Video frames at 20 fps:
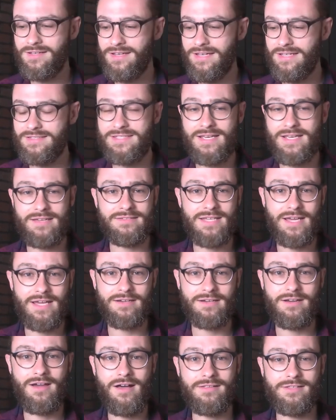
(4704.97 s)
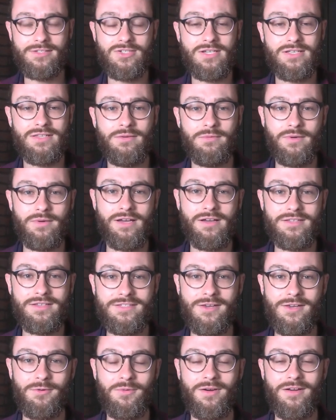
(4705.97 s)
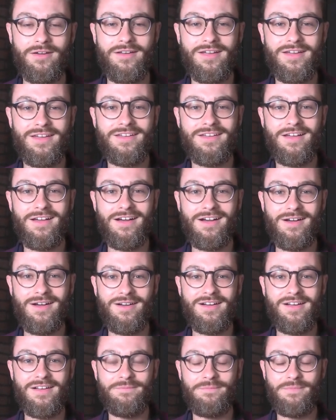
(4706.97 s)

insane technology that we also weren't uh,